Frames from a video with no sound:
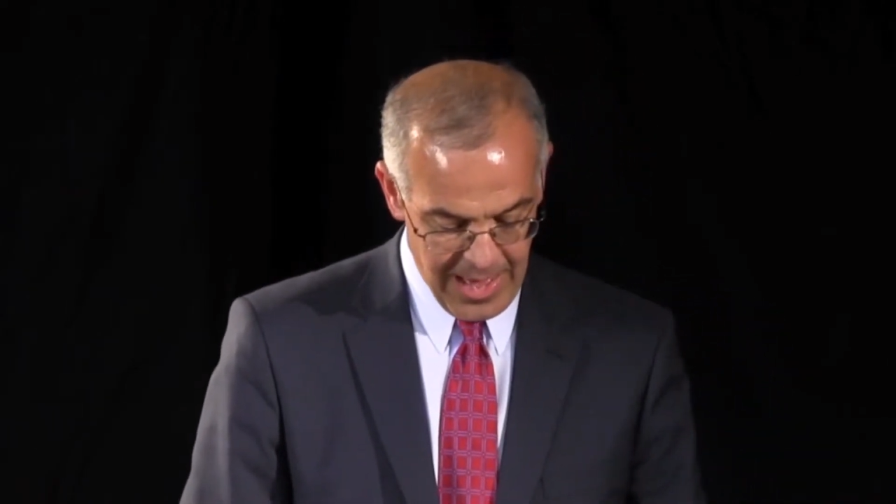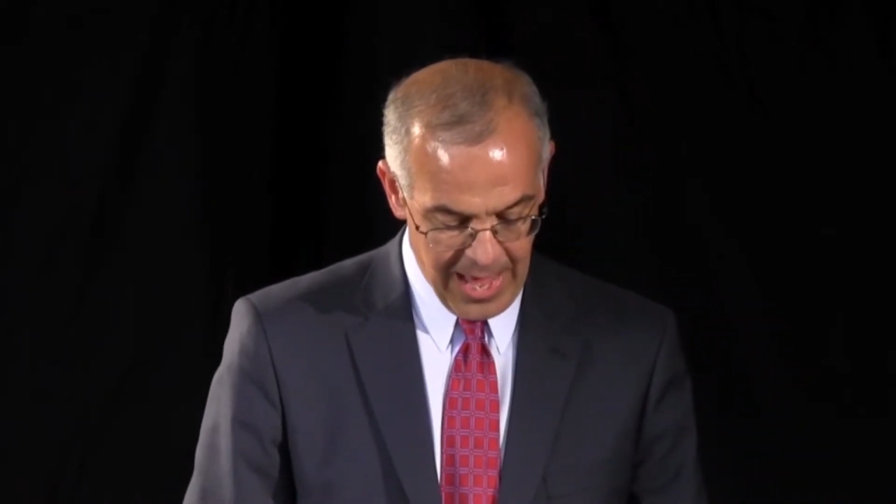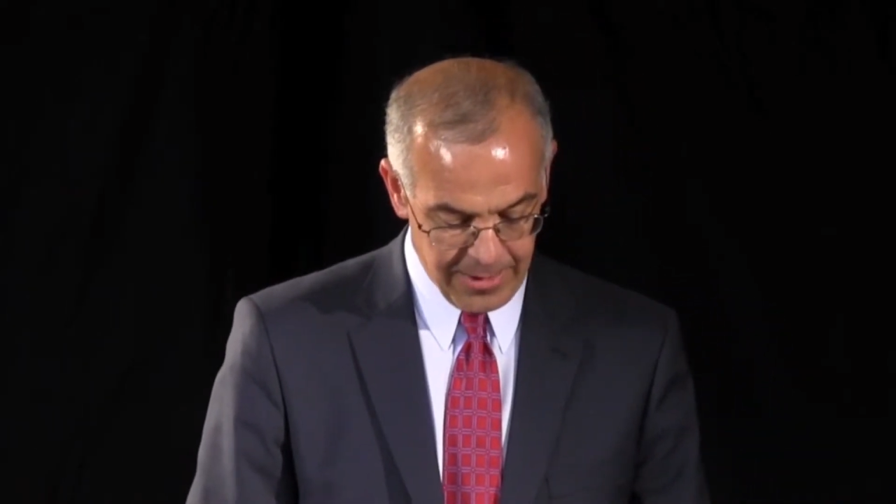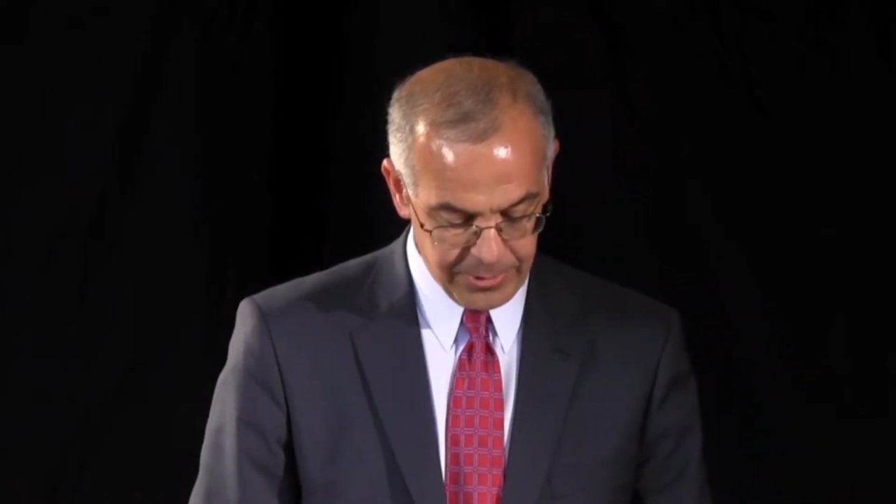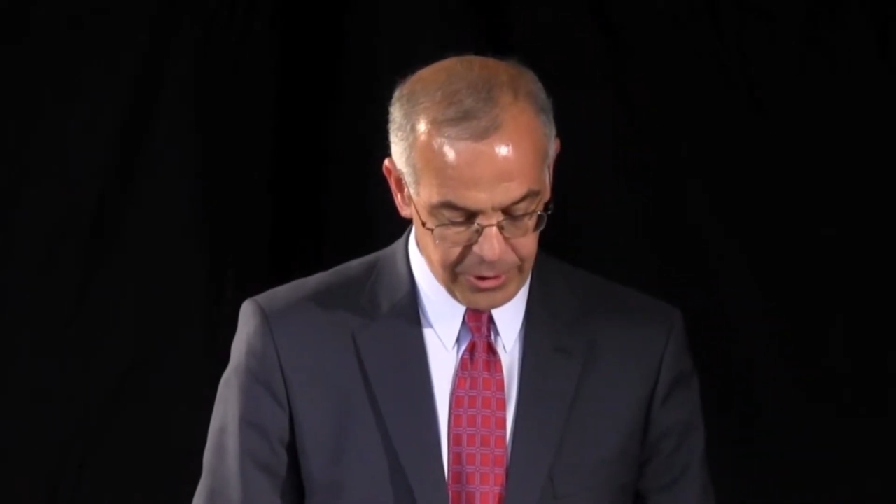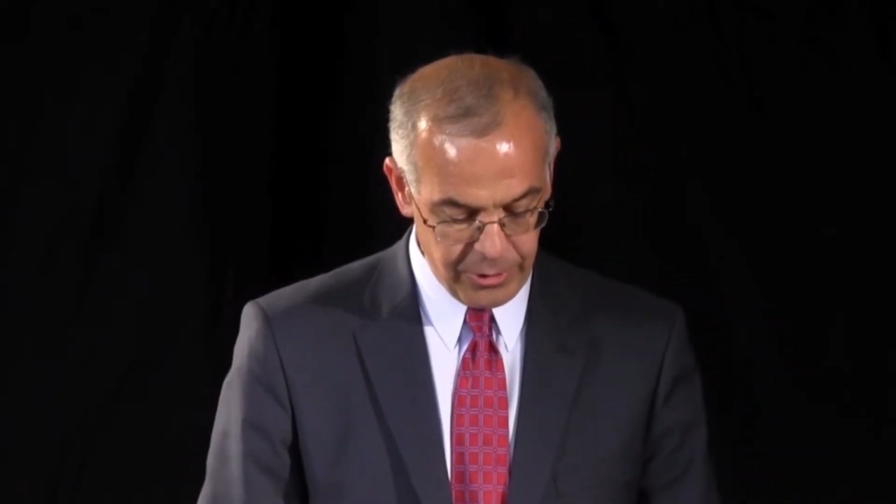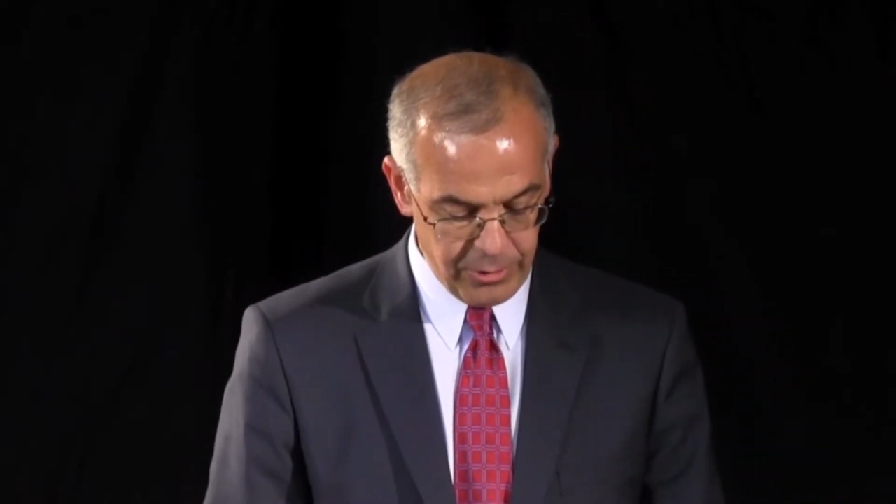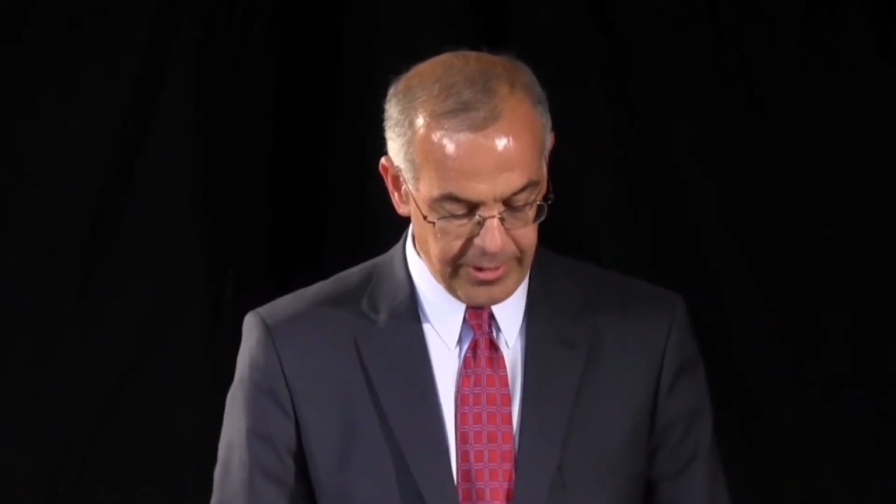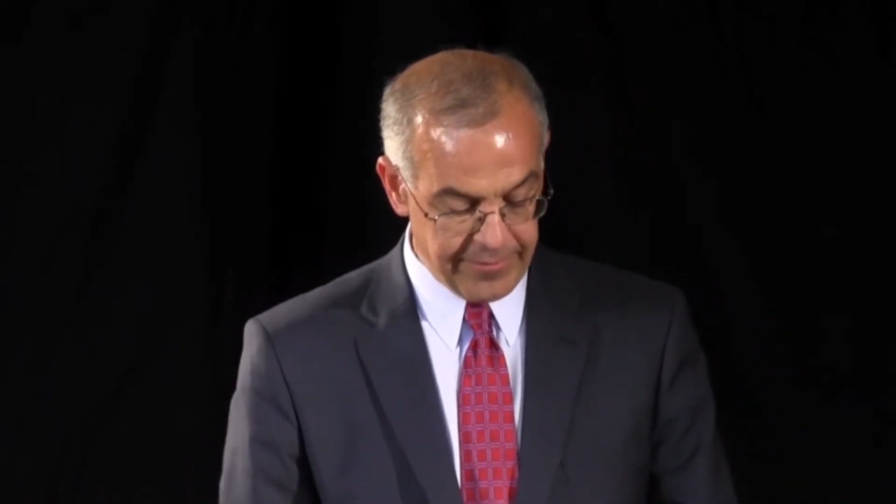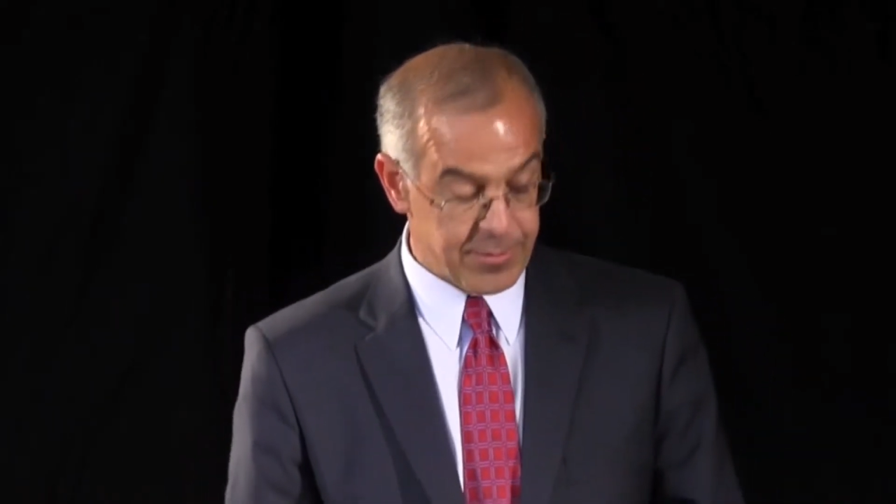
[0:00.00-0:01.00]
Adam
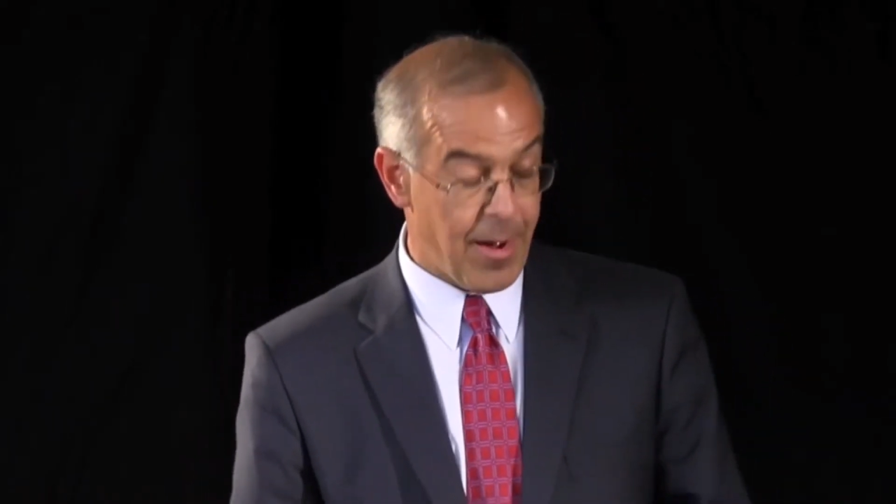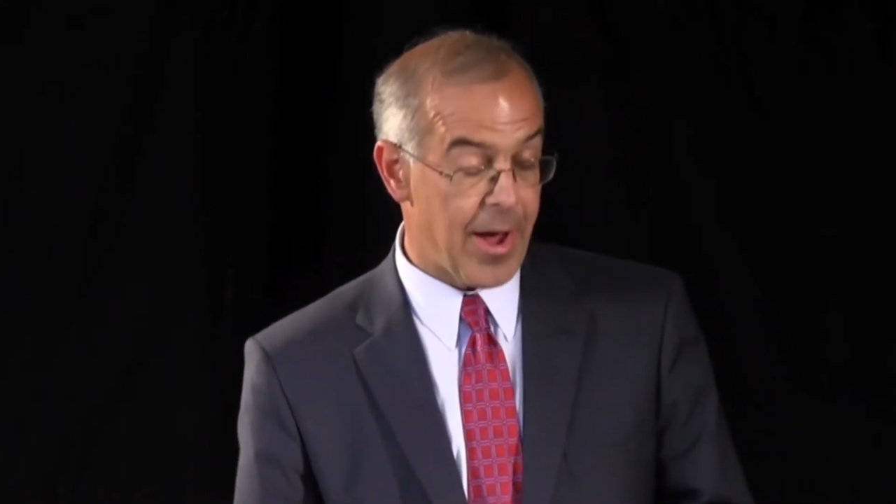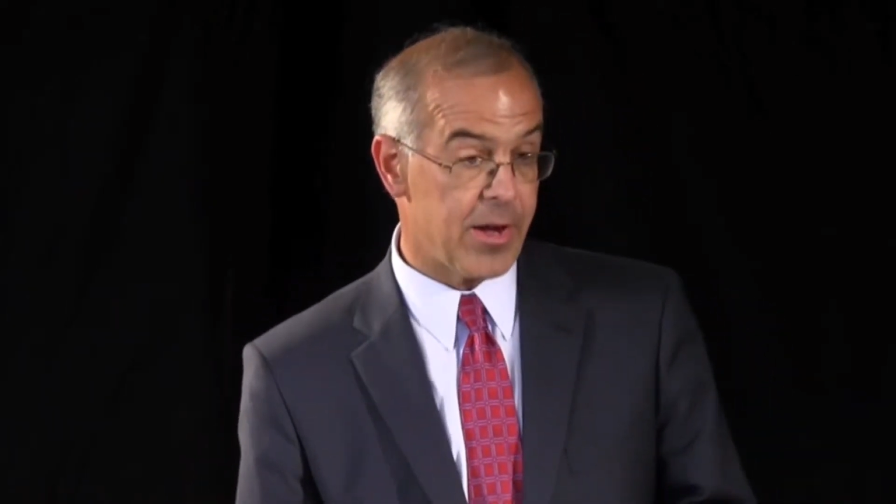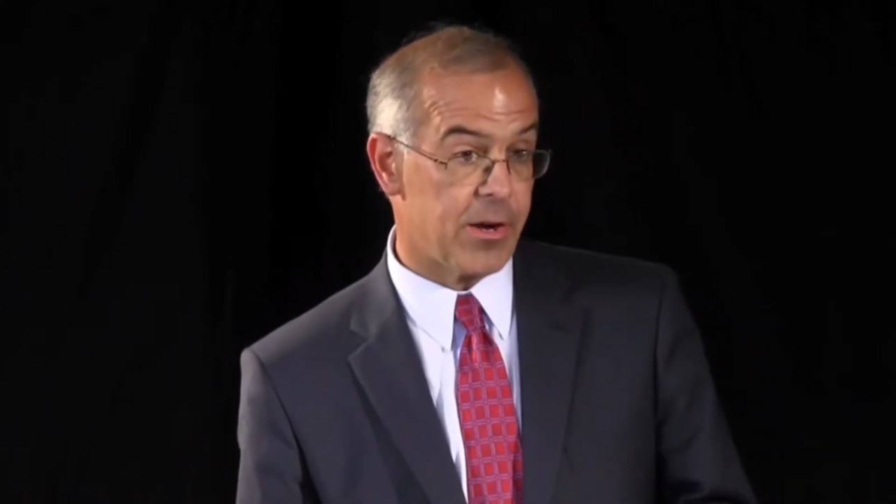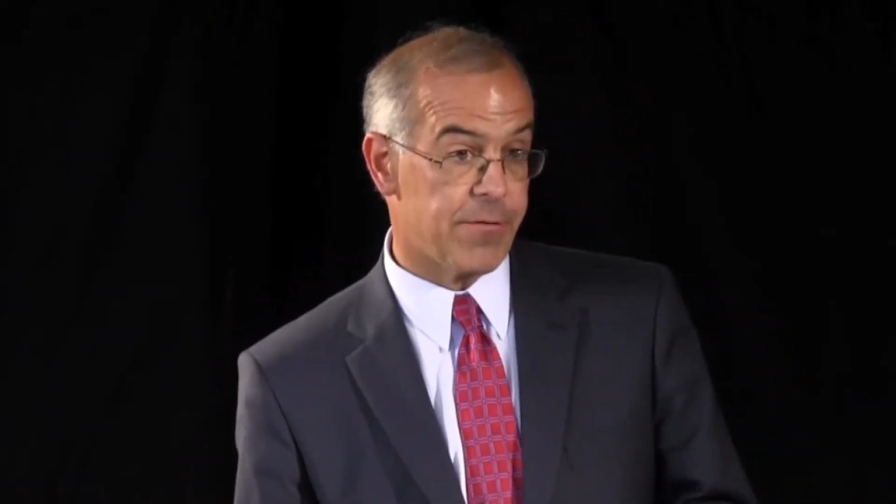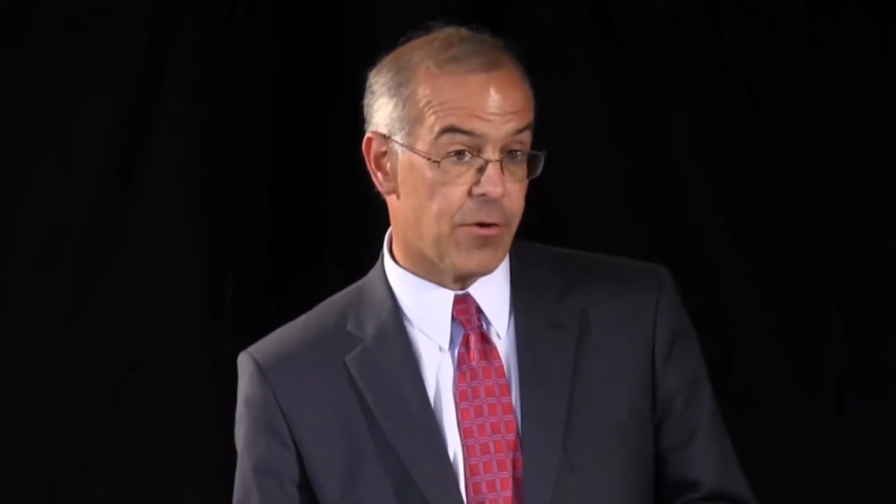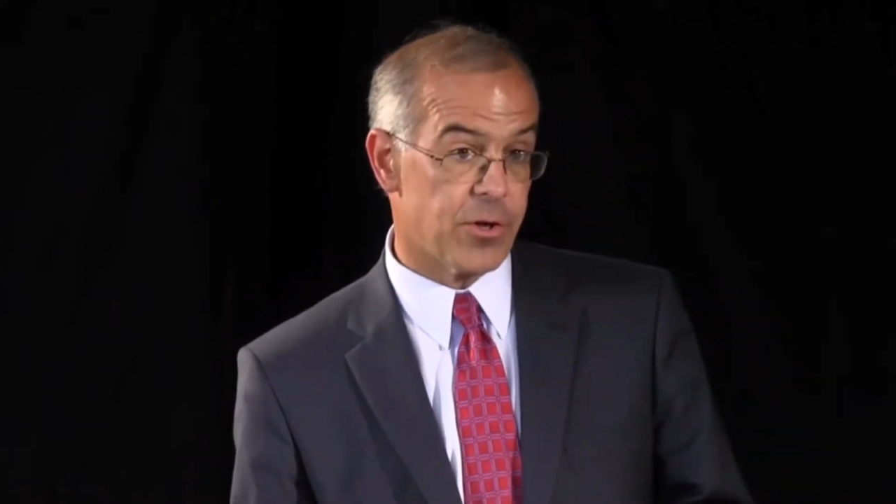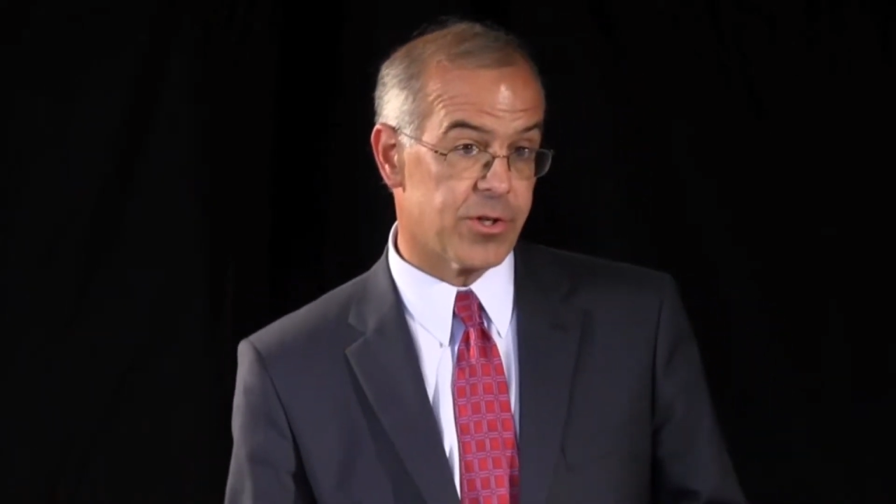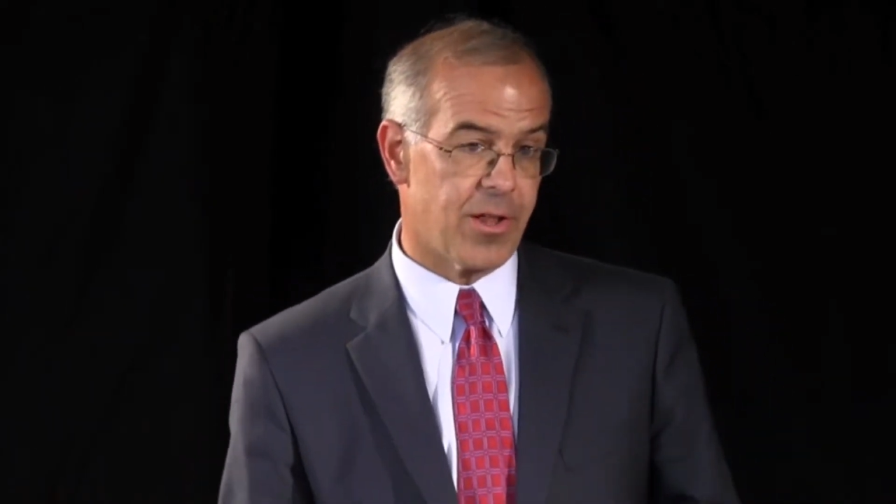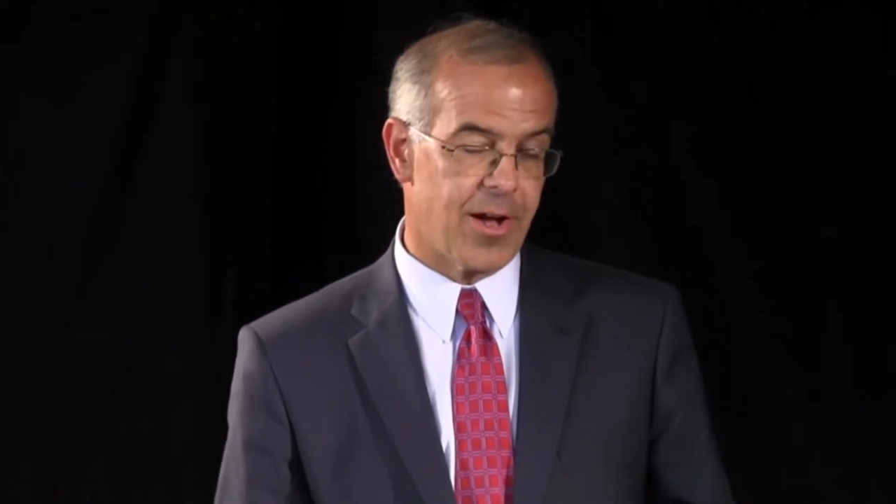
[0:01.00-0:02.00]
2 lives by an
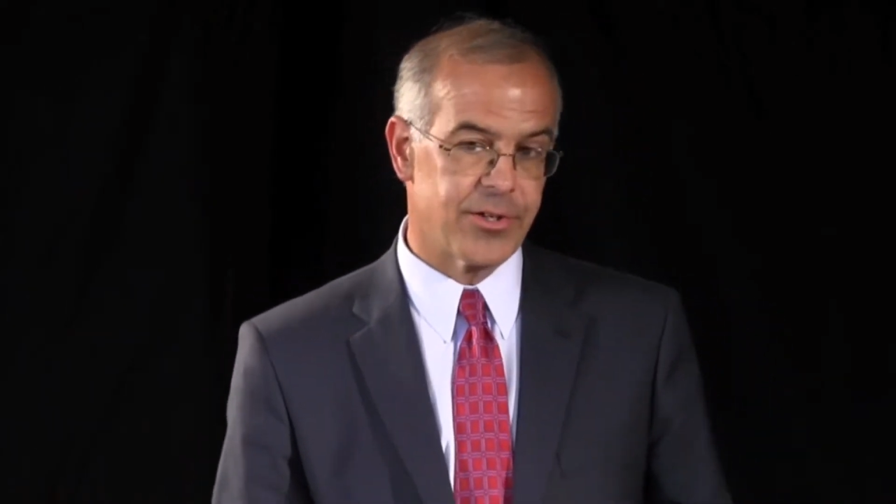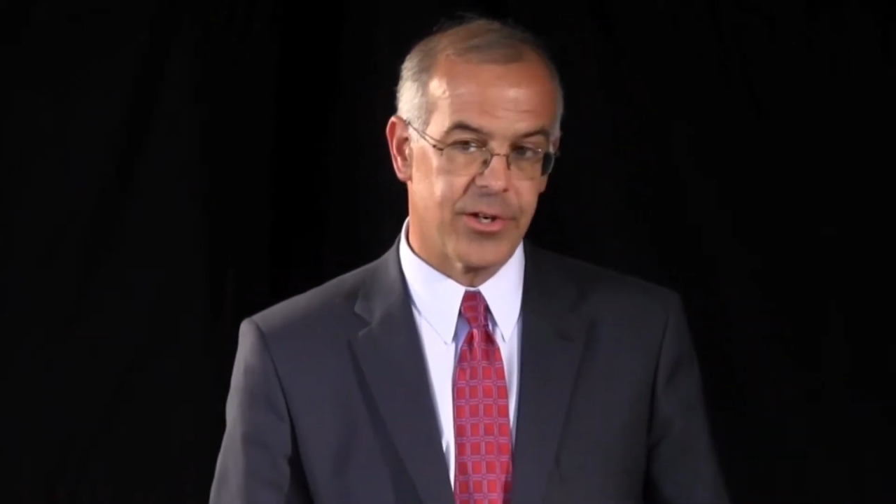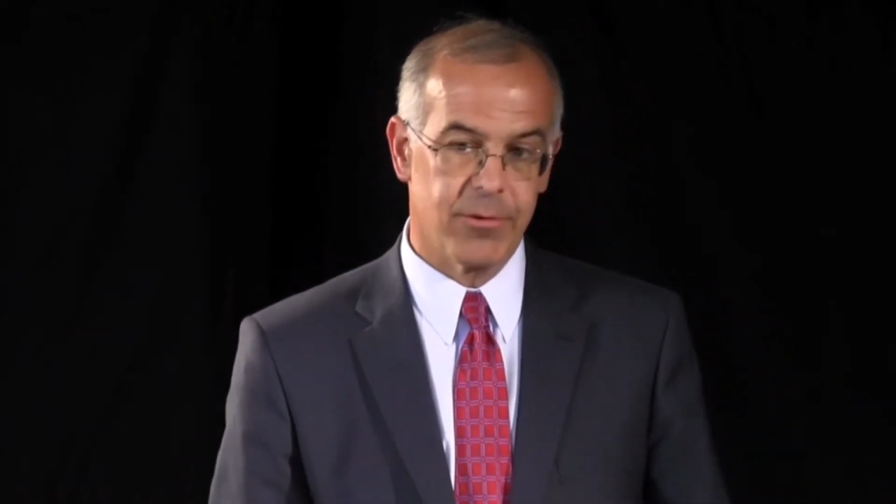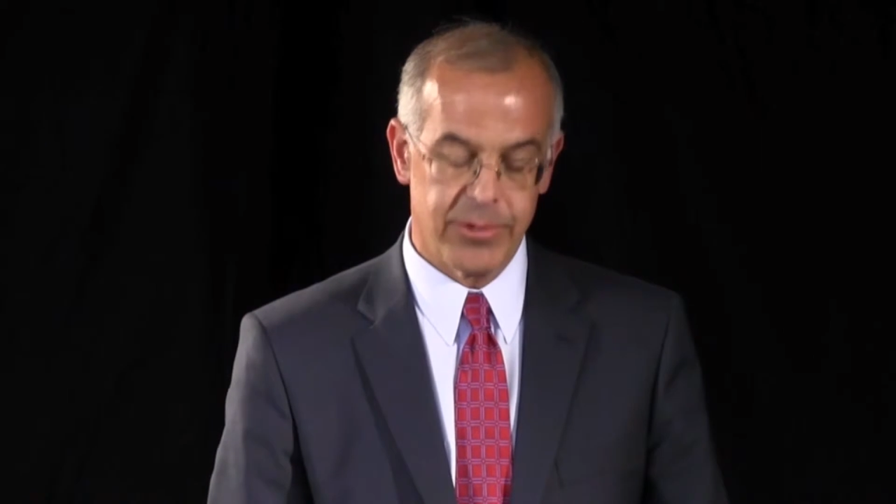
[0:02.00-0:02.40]
inverse logic,